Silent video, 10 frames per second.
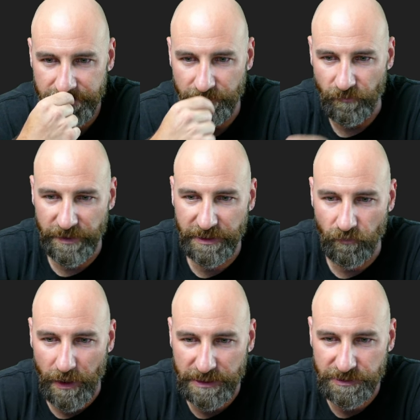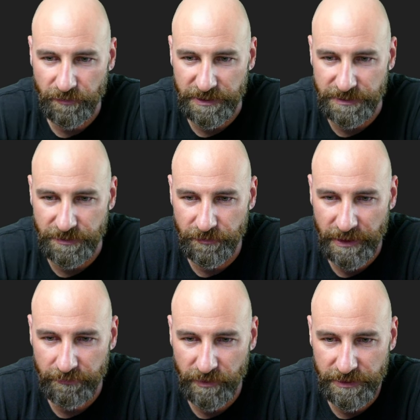We could watch what it's doing,
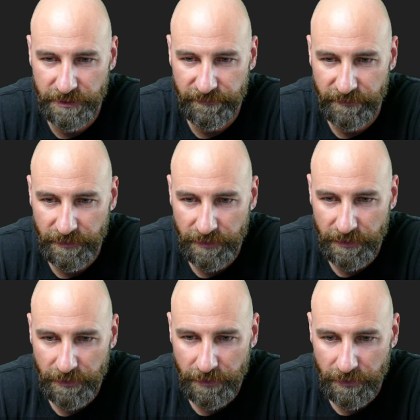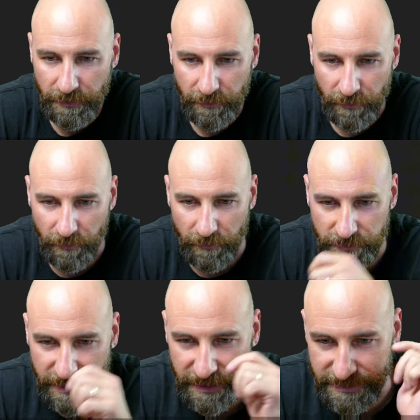I believe. Oh,
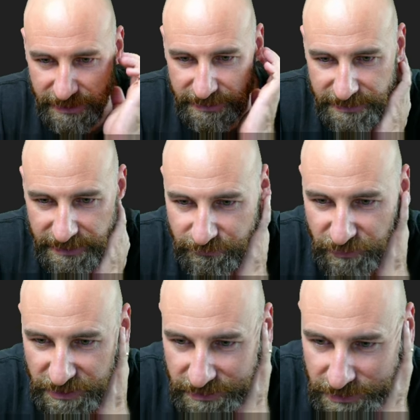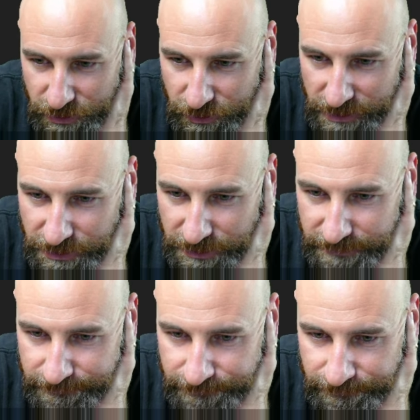nice, nice, nice. Building the structure,
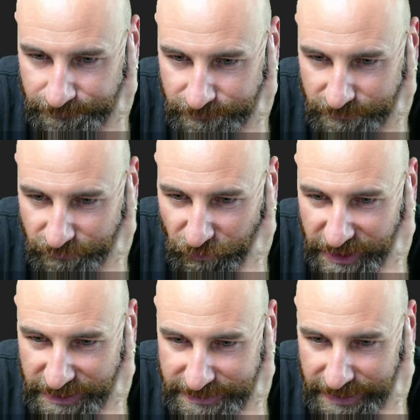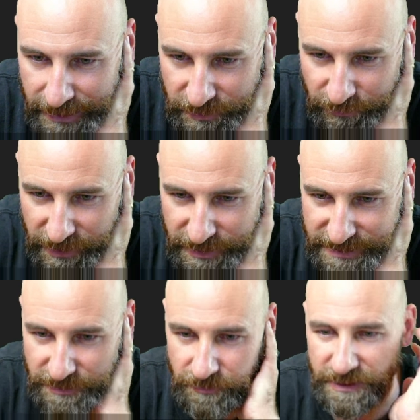breaking down the
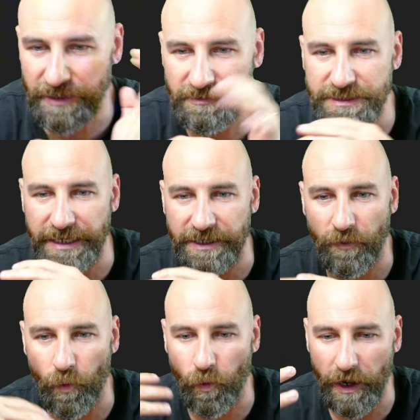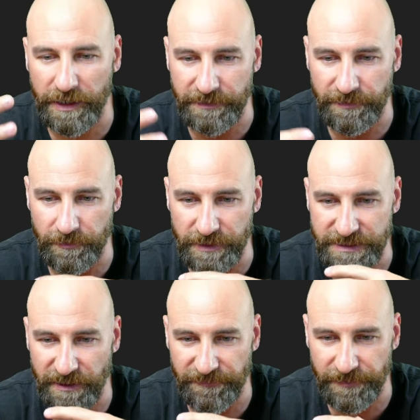parallax. You see how it's like walking through
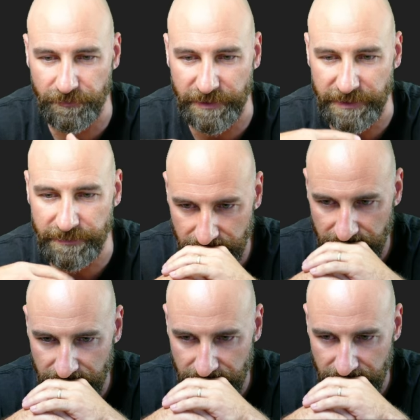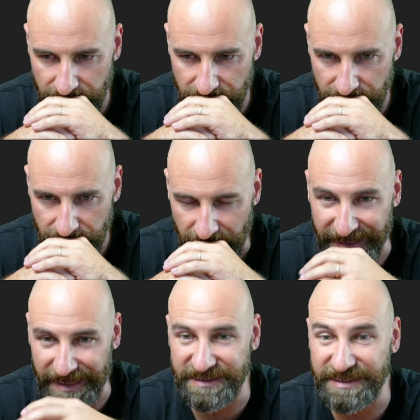itself through it.
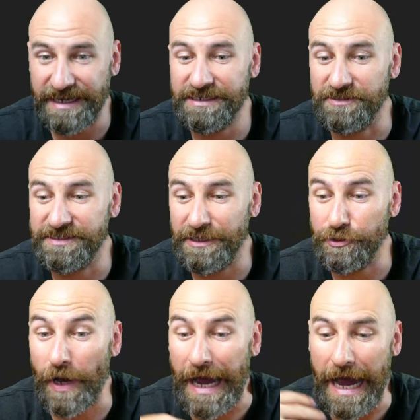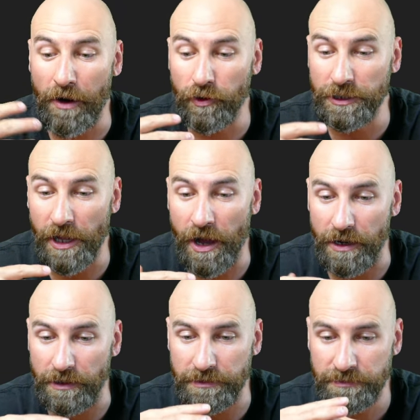And at the end, it'll tell you how
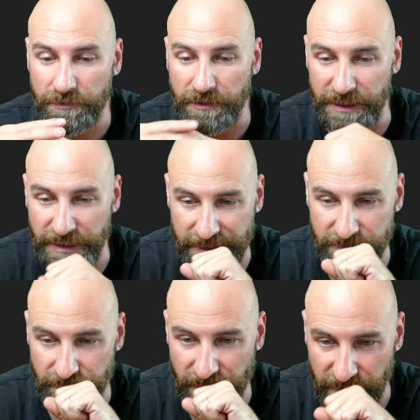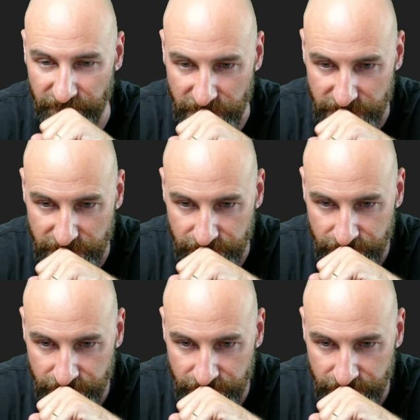long it had to think of this.